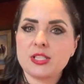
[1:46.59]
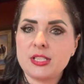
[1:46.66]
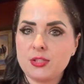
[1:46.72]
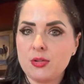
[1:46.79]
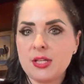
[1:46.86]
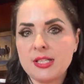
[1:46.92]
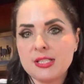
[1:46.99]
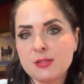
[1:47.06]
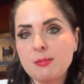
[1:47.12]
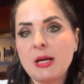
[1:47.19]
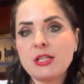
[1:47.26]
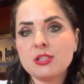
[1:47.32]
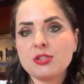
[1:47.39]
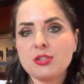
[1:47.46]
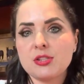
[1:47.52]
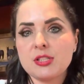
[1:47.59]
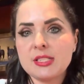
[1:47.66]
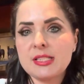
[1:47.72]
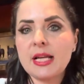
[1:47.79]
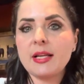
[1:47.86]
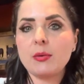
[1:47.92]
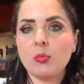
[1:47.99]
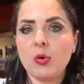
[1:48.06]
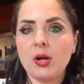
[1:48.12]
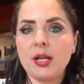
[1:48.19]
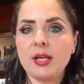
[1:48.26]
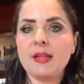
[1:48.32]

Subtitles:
So the inspections are the second one,